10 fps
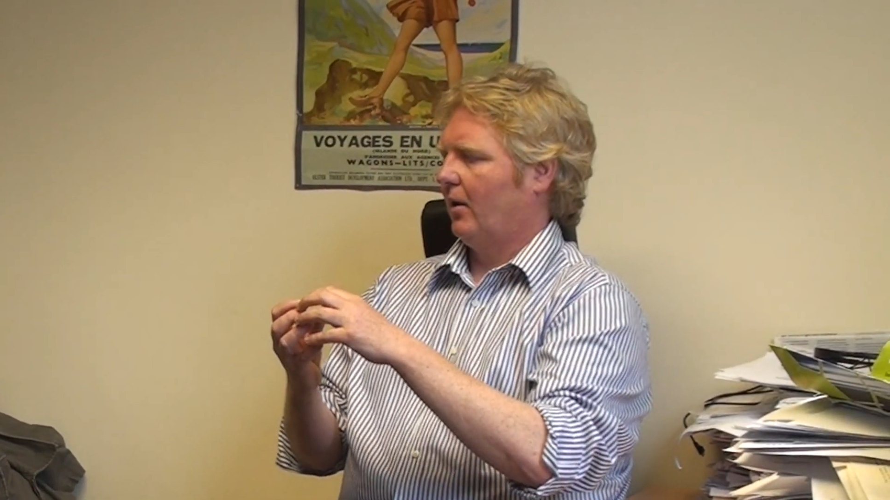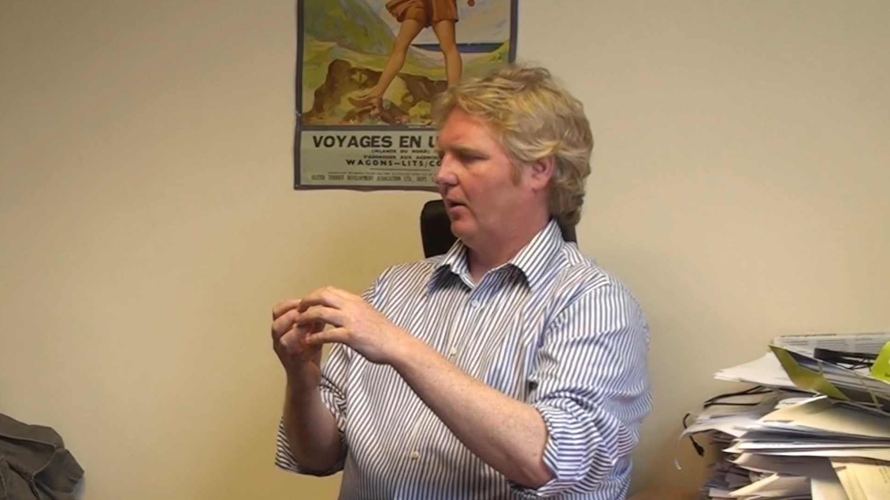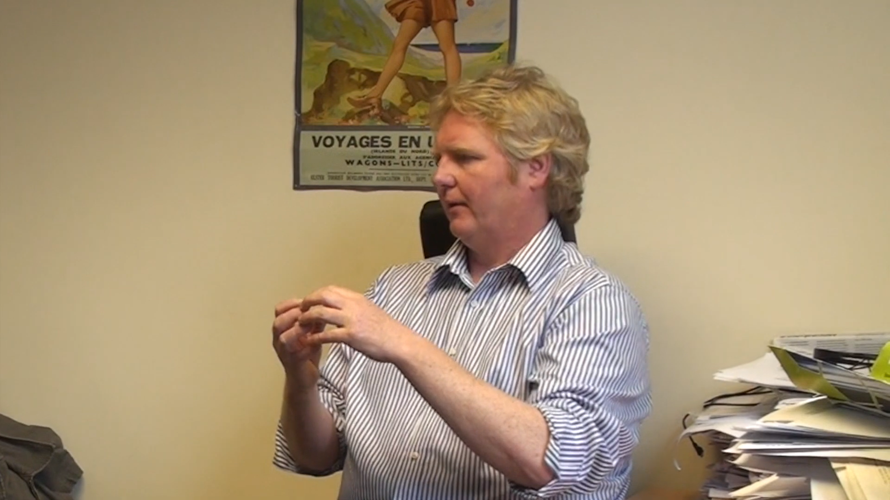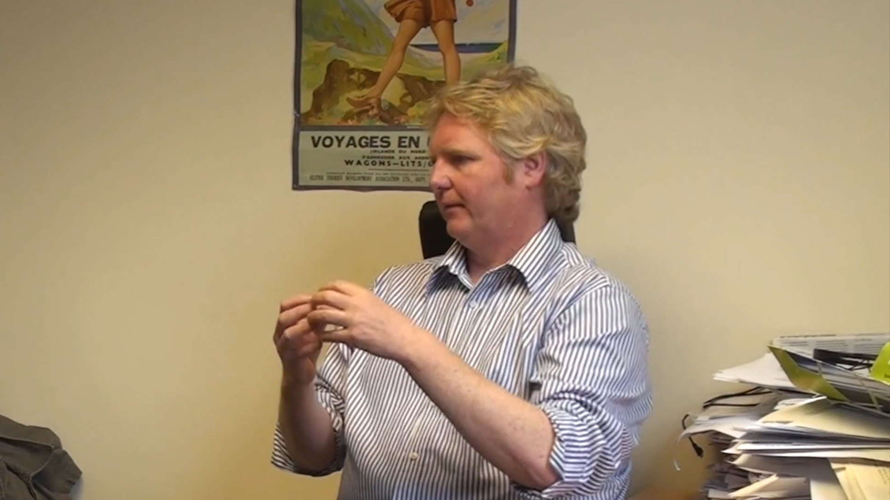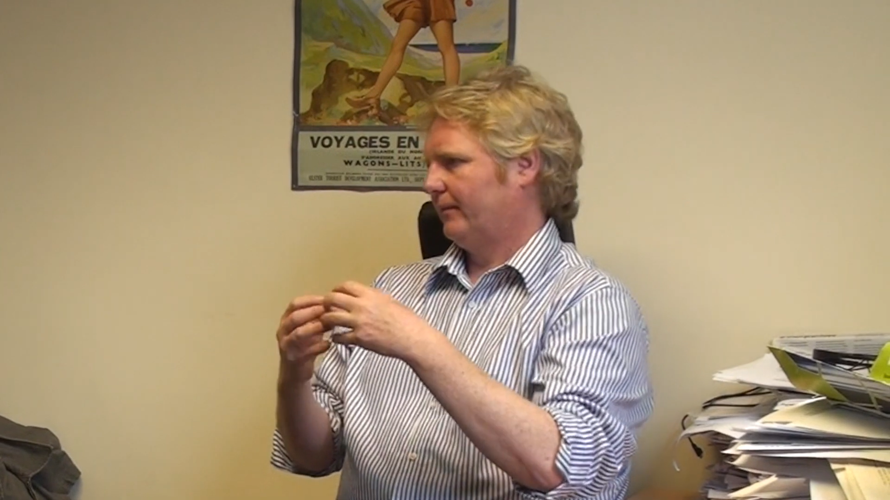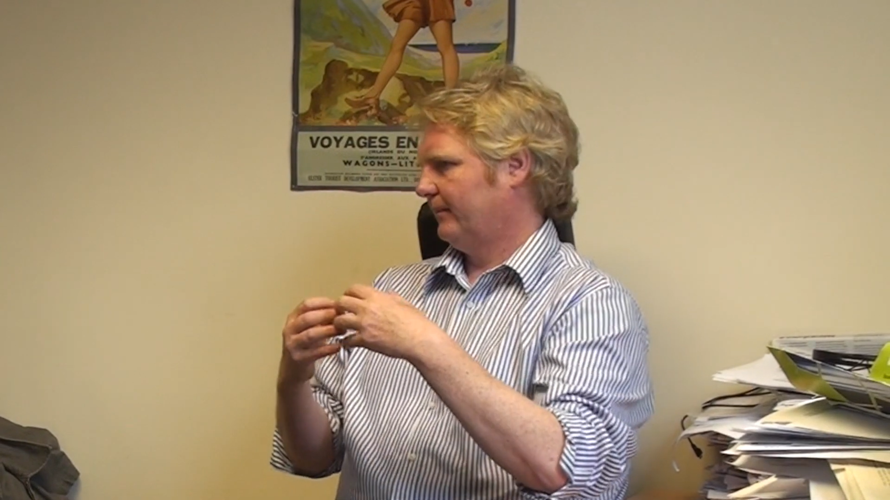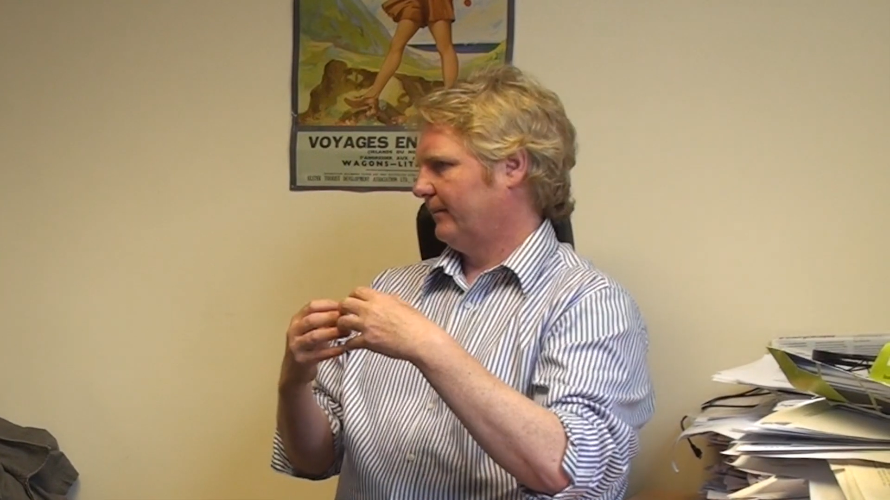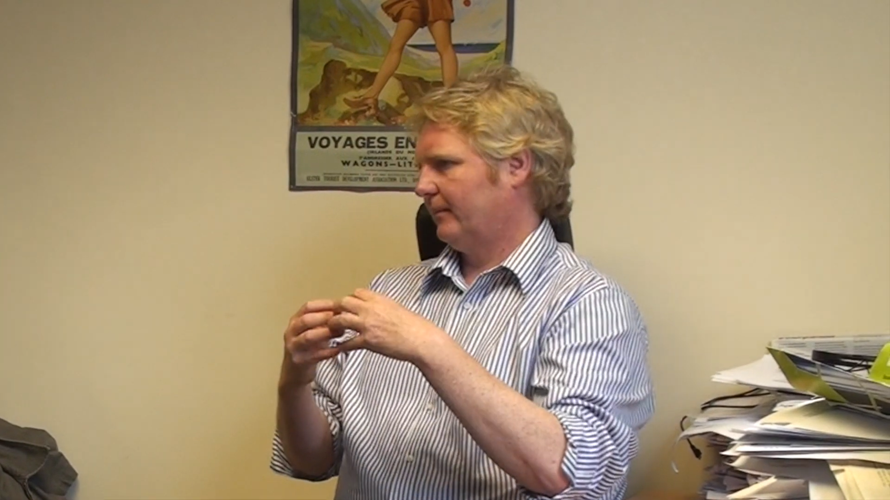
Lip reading: of